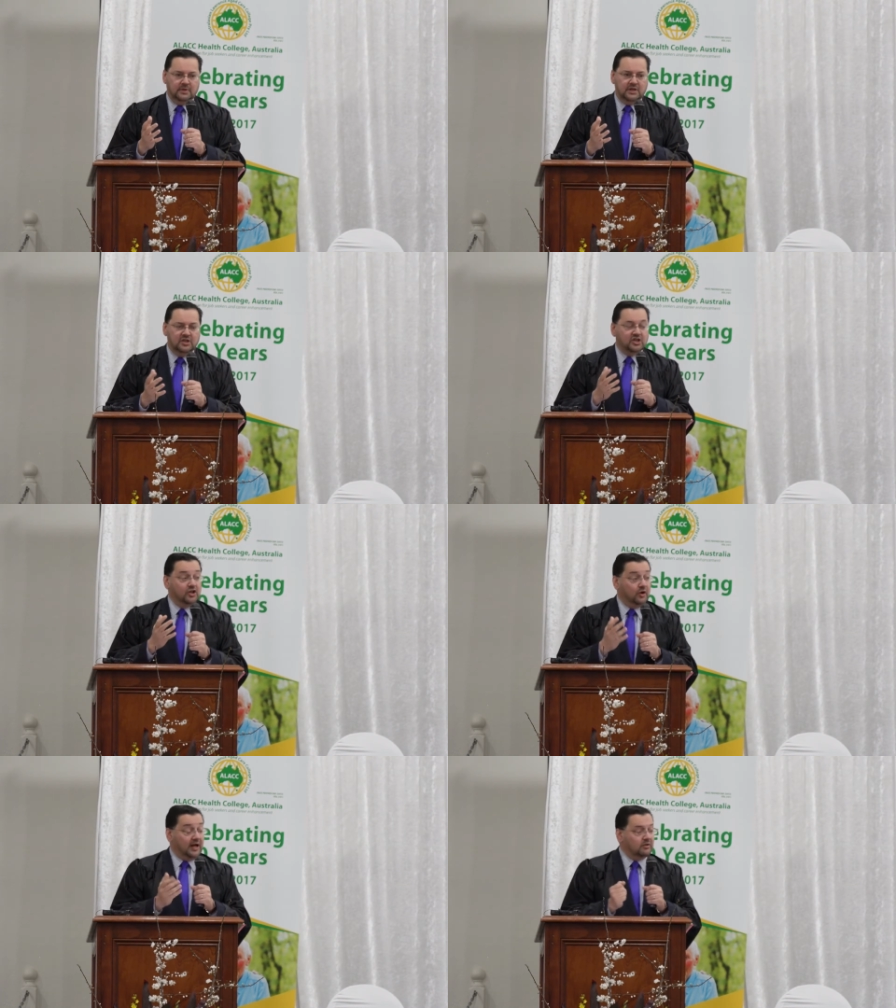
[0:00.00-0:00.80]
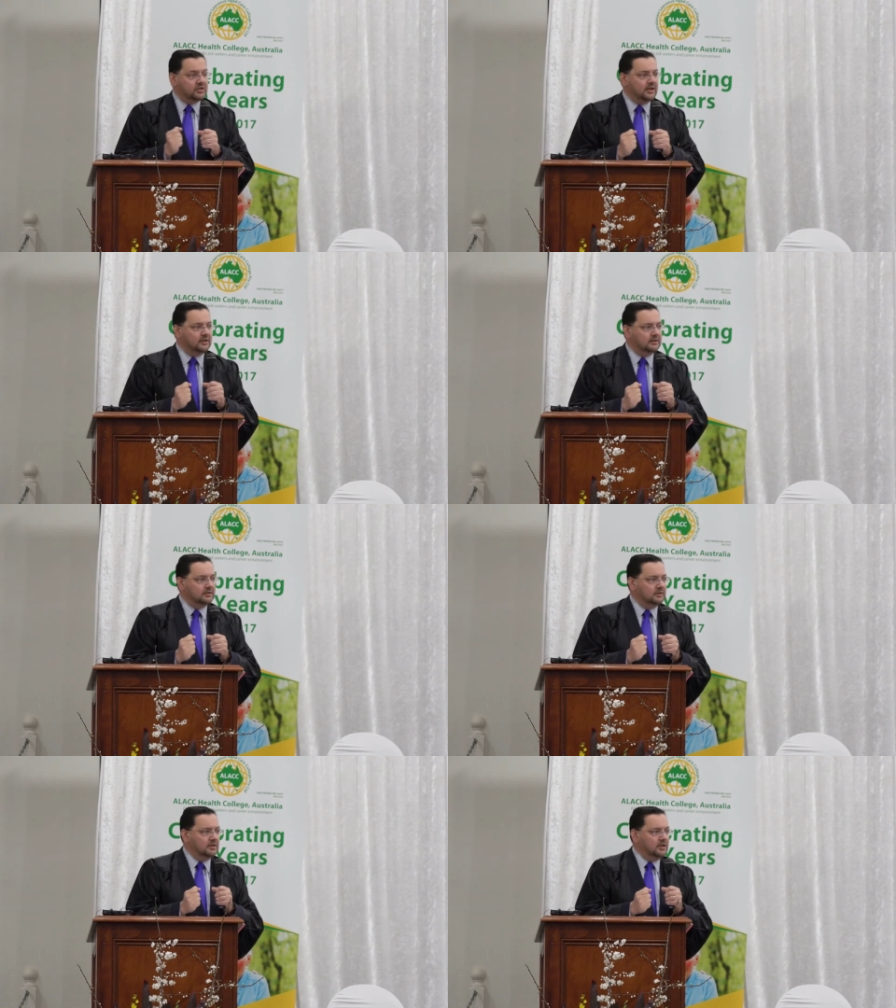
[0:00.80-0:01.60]
Share your culture,
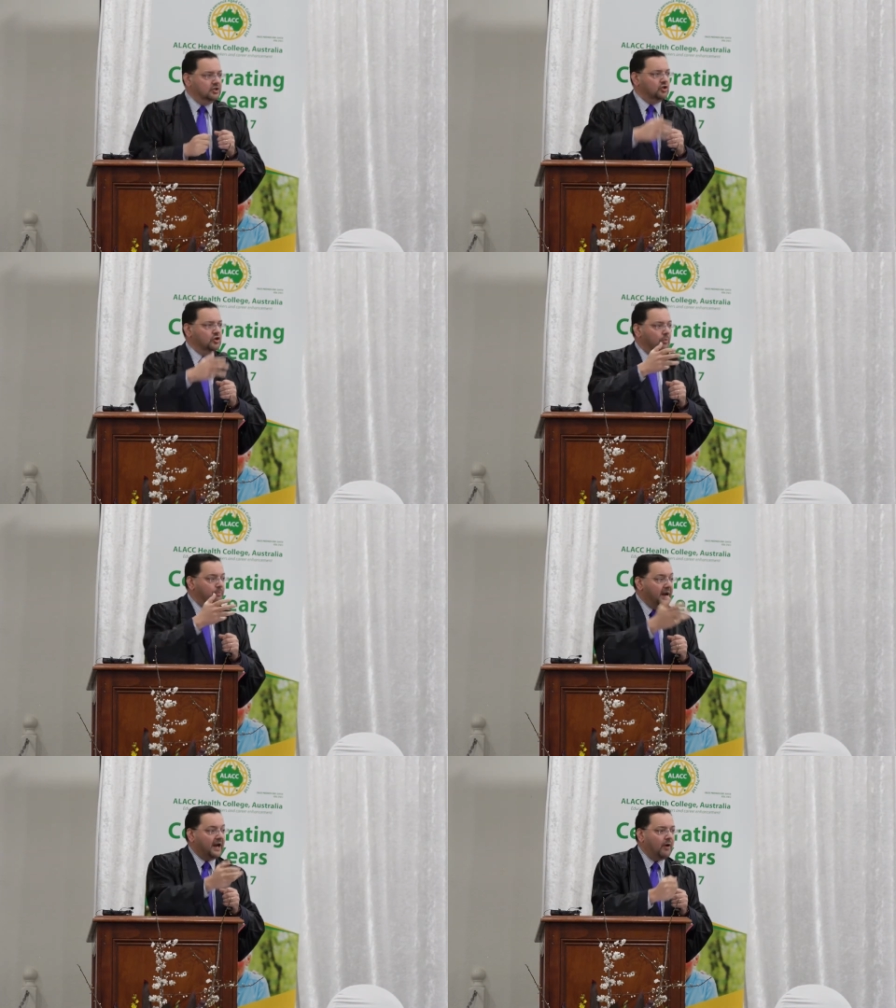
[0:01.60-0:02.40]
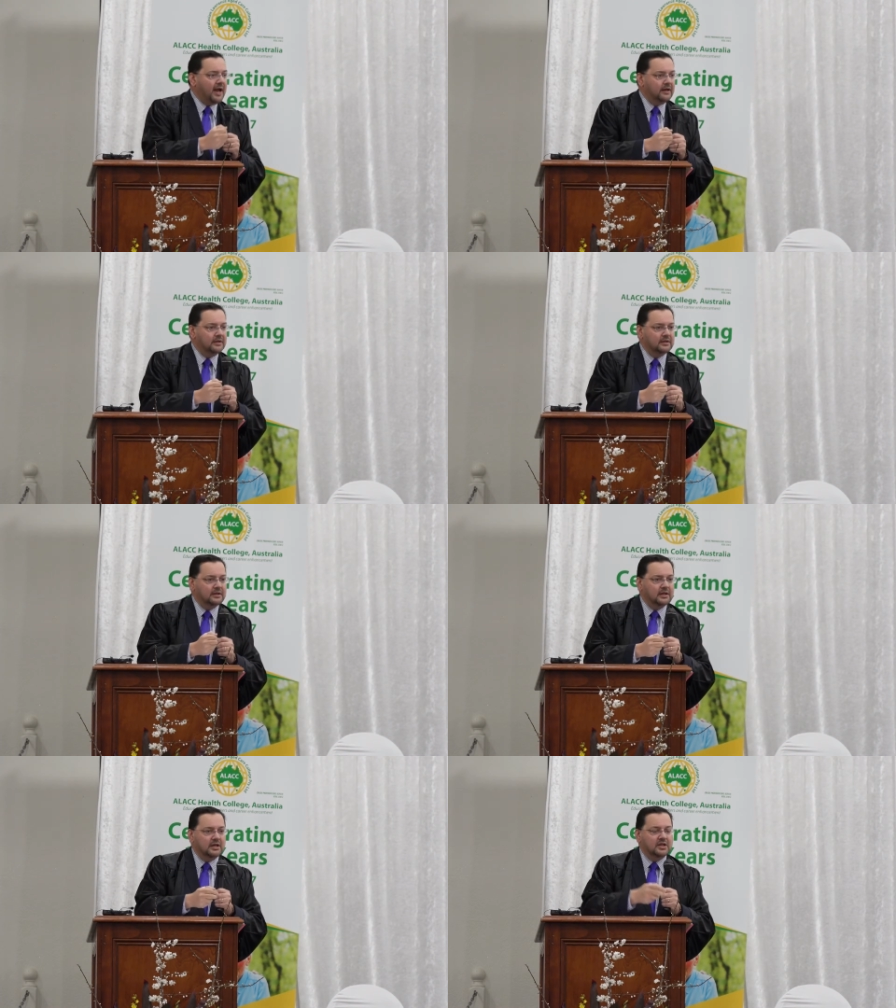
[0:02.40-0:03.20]
share your background,
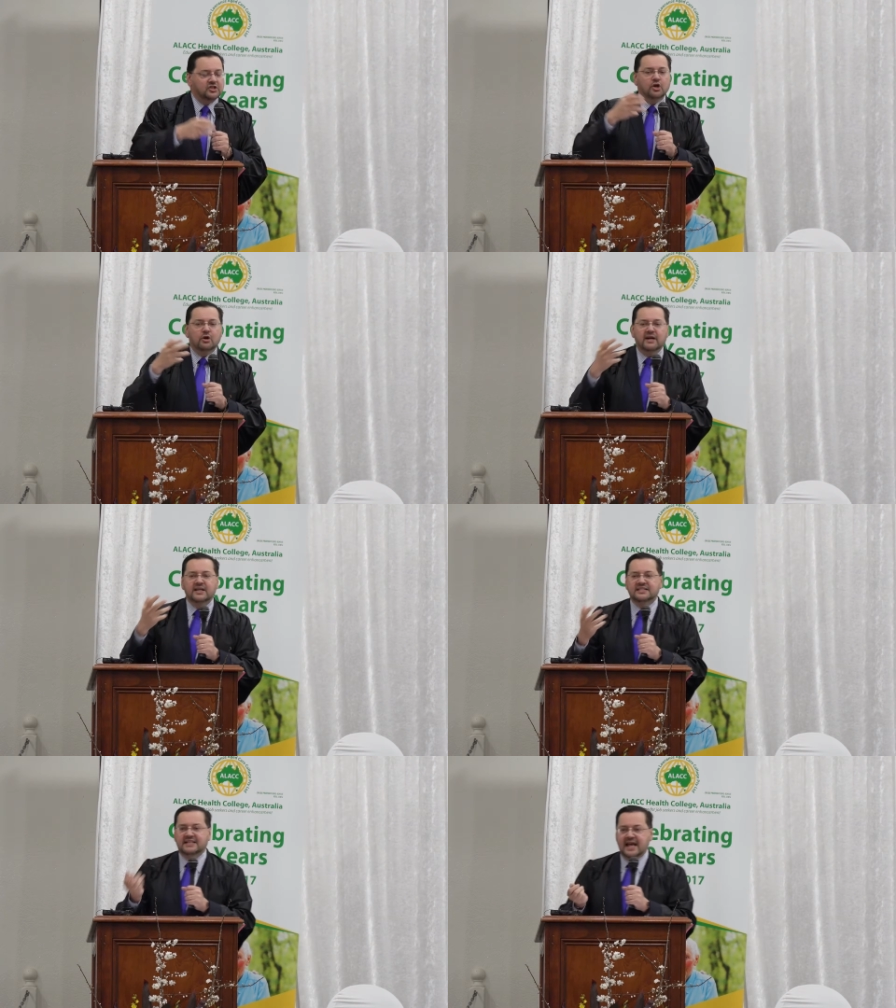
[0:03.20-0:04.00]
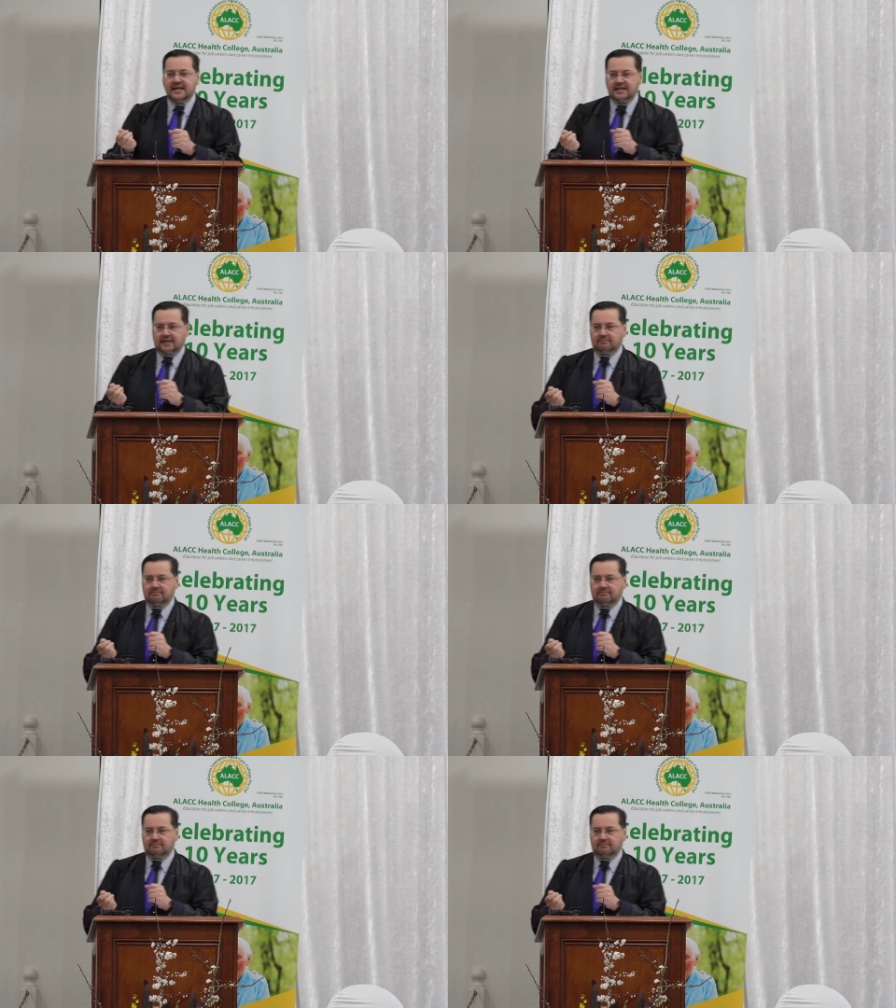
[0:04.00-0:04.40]
share your understanding,